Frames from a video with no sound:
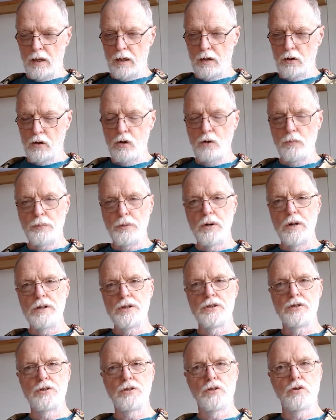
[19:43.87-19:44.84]

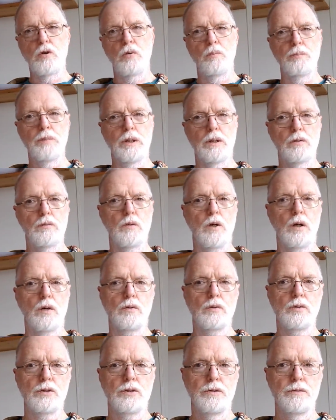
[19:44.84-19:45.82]
corporations don't build
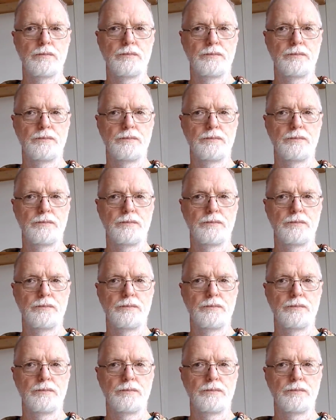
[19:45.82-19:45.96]
roads.